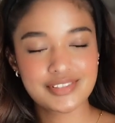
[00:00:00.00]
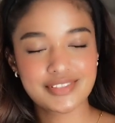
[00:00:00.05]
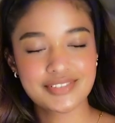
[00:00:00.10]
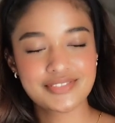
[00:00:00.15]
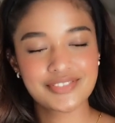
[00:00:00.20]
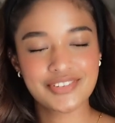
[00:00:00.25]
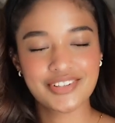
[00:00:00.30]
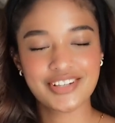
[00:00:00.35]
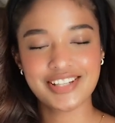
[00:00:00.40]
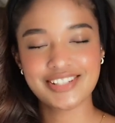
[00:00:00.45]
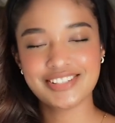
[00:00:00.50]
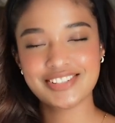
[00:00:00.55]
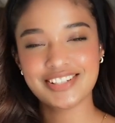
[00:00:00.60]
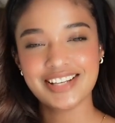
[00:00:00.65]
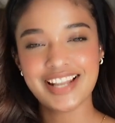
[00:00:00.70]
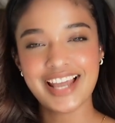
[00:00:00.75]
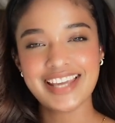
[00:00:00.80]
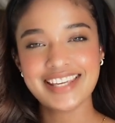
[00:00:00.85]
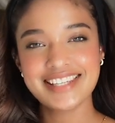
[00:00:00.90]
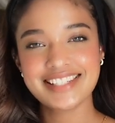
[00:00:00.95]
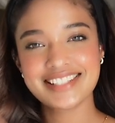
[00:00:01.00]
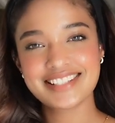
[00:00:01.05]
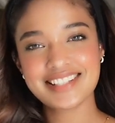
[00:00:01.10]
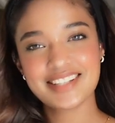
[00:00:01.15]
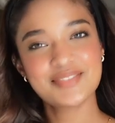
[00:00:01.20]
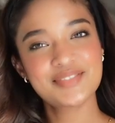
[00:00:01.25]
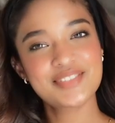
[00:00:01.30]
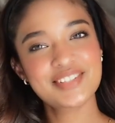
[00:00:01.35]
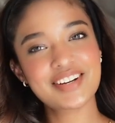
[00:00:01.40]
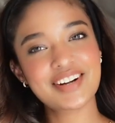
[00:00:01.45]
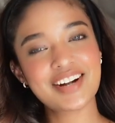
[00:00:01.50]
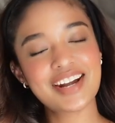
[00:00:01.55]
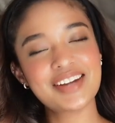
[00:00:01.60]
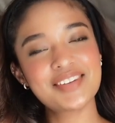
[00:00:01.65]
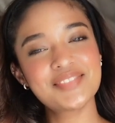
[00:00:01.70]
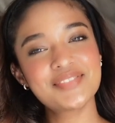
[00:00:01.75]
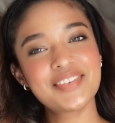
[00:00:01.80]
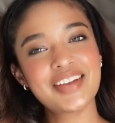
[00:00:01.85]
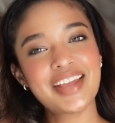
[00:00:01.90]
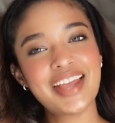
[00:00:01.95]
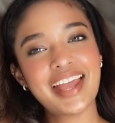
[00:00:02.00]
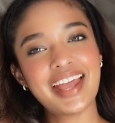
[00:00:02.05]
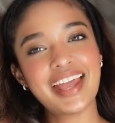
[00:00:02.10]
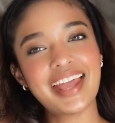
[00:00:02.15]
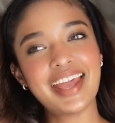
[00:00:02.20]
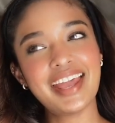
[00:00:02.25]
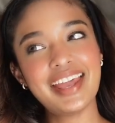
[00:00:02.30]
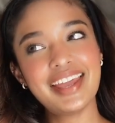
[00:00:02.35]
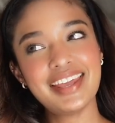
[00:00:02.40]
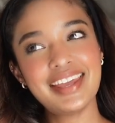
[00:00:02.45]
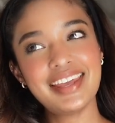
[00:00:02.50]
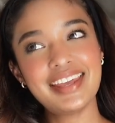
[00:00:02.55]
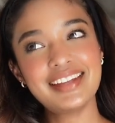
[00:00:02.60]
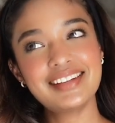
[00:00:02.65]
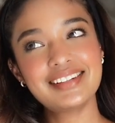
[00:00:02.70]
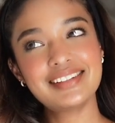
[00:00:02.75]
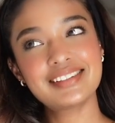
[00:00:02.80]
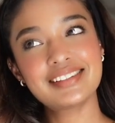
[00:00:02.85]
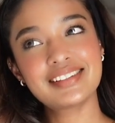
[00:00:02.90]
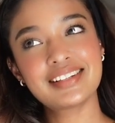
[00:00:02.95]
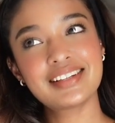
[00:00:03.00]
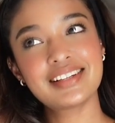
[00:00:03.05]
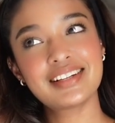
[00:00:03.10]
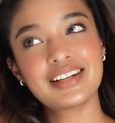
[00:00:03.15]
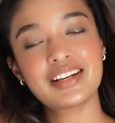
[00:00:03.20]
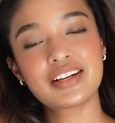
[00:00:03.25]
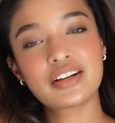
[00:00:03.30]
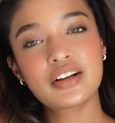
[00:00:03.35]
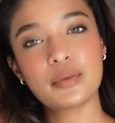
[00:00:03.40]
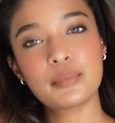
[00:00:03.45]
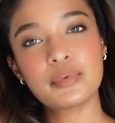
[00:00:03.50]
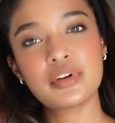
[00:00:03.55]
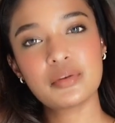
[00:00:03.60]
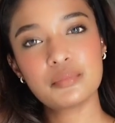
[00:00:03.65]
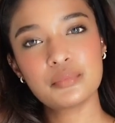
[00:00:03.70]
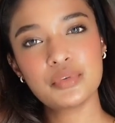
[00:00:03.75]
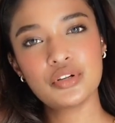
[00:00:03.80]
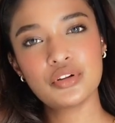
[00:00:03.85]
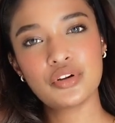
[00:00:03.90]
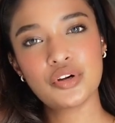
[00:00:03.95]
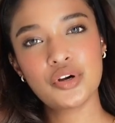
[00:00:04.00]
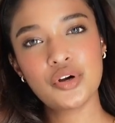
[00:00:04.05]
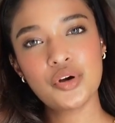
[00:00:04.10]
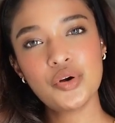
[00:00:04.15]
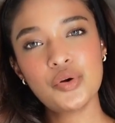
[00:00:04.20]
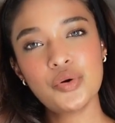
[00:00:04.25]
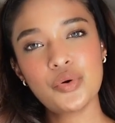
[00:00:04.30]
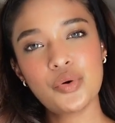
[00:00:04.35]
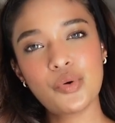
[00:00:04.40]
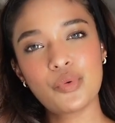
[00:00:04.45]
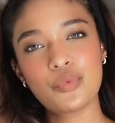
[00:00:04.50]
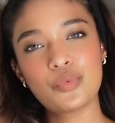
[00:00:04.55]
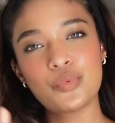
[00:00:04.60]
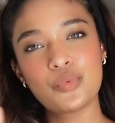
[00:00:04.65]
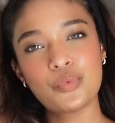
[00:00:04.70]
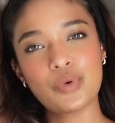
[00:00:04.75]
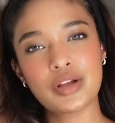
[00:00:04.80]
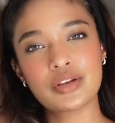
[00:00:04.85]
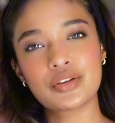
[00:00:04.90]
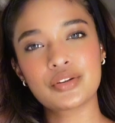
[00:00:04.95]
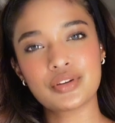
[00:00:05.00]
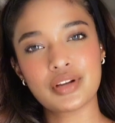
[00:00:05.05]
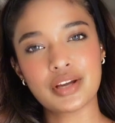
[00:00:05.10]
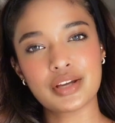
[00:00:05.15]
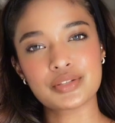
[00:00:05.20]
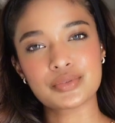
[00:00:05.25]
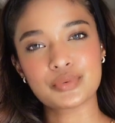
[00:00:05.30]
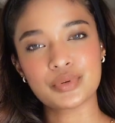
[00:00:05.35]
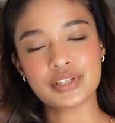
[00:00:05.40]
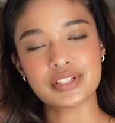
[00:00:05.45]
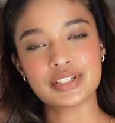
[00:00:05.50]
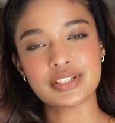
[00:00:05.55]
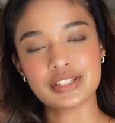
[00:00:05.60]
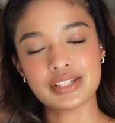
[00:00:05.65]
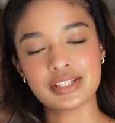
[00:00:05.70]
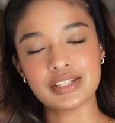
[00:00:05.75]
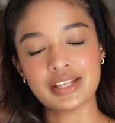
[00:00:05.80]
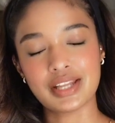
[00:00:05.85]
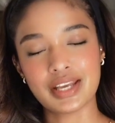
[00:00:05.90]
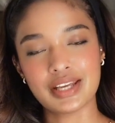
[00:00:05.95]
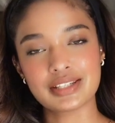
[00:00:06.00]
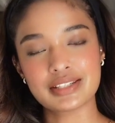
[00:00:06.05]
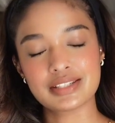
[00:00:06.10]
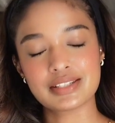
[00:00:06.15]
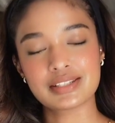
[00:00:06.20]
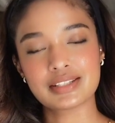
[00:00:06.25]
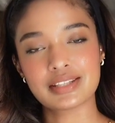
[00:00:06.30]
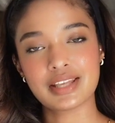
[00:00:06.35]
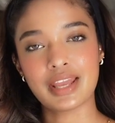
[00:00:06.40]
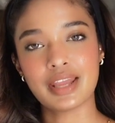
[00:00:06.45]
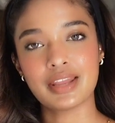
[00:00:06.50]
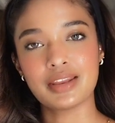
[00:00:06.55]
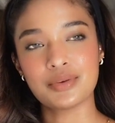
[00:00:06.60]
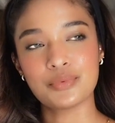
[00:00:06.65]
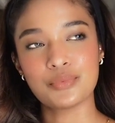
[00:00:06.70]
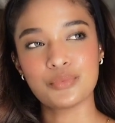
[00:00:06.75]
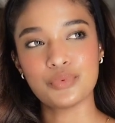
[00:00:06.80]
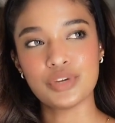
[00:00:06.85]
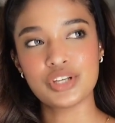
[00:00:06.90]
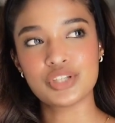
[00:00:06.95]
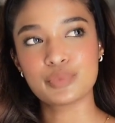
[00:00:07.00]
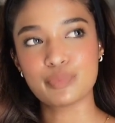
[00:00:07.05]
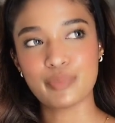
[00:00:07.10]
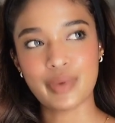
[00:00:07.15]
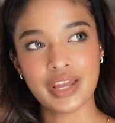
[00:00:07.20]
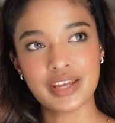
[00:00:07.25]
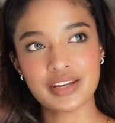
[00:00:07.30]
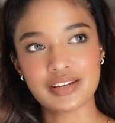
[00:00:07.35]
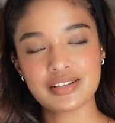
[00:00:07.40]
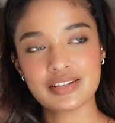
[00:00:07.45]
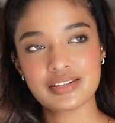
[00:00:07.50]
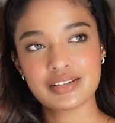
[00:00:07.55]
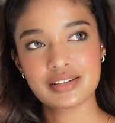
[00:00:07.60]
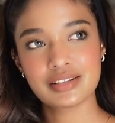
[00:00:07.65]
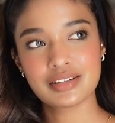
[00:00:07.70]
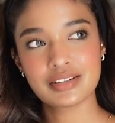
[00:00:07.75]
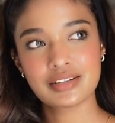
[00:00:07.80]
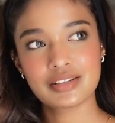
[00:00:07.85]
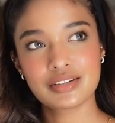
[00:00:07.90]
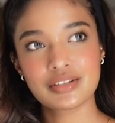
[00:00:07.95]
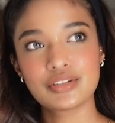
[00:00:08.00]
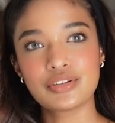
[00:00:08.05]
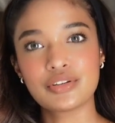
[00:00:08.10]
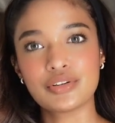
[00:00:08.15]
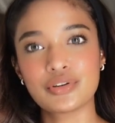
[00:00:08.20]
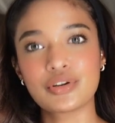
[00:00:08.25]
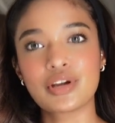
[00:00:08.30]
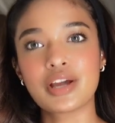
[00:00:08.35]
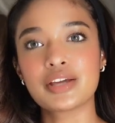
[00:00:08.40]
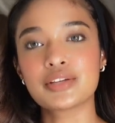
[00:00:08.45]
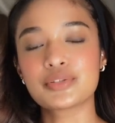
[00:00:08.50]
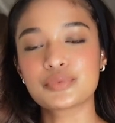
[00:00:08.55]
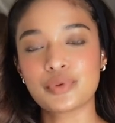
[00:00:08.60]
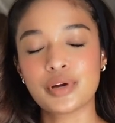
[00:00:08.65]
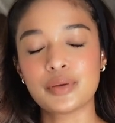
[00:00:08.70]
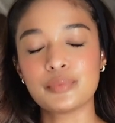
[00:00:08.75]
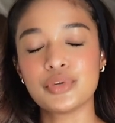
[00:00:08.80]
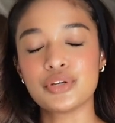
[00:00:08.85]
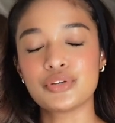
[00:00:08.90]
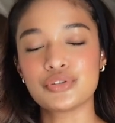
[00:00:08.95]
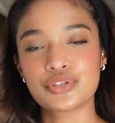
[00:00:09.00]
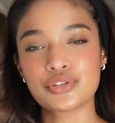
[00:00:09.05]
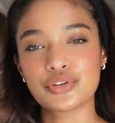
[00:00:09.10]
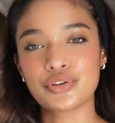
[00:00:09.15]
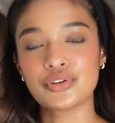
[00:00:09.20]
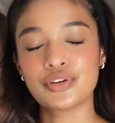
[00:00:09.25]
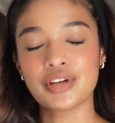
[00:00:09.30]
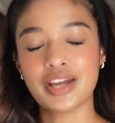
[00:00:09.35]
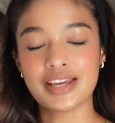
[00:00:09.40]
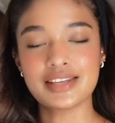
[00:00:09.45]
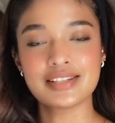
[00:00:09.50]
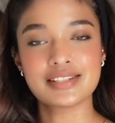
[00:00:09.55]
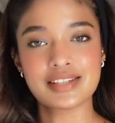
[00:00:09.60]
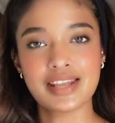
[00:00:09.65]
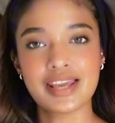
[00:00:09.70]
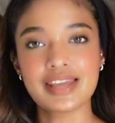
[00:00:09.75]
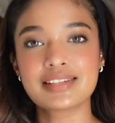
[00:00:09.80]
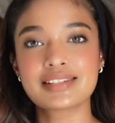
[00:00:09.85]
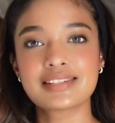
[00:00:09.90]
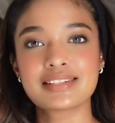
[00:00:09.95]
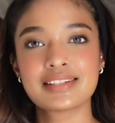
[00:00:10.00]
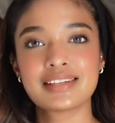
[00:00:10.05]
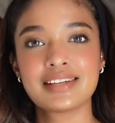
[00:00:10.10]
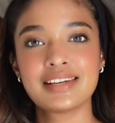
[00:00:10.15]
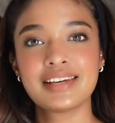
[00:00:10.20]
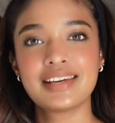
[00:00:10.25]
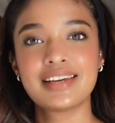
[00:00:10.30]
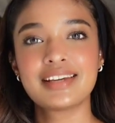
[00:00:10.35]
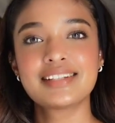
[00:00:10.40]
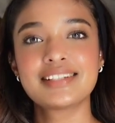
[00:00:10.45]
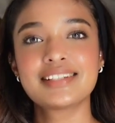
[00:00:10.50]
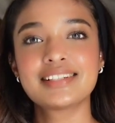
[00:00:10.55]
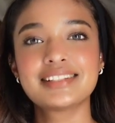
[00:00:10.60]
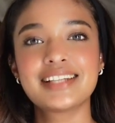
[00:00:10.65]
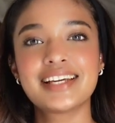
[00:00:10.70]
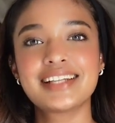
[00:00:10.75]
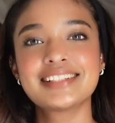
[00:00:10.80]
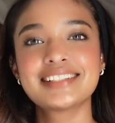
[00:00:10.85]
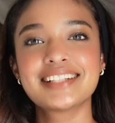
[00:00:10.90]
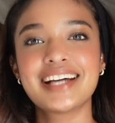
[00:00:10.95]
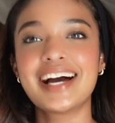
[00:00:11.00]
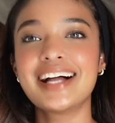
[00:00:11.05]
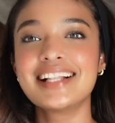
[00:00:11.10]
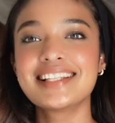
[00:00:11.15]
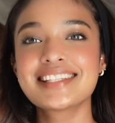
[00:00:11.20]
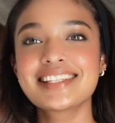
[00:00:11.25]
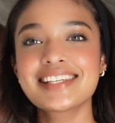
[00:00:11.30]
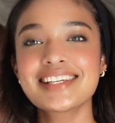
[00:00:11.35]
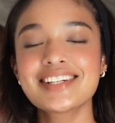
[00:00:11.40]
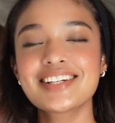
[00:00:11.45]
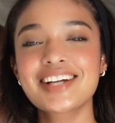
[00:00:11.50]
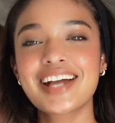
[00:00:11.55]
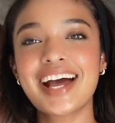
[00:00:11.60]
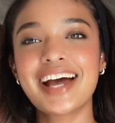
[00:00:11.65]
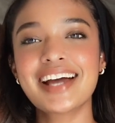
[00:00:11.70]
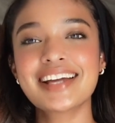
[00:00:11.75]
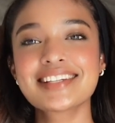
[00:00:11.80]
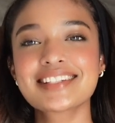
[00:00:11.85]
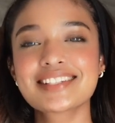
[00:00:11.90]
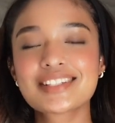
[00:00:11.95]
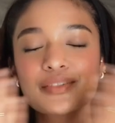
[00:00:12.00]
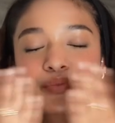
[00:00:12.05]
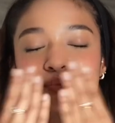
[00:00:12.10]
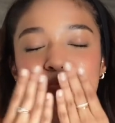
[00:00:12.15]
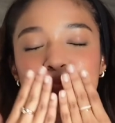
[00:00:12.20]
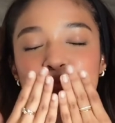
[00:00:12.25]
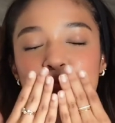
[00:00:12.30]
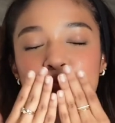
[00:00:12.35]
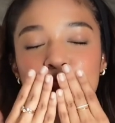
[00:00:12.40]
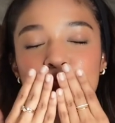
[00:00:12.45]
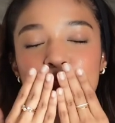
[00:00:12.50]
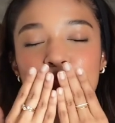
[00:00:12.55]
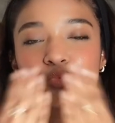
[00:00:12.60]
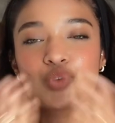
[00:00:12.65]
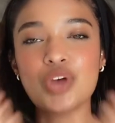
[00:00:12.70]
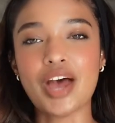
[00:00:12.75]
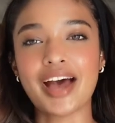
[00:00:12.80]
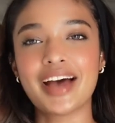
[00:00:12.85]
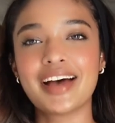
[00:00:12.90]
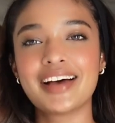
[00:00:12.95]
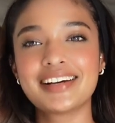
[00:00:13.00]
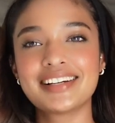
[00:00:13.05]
Don't forget to like, subscribe, and comment down below what you guys want to see next and which bag do you guys want me to show you guys next. Till then, I'll see you guys. Mwah.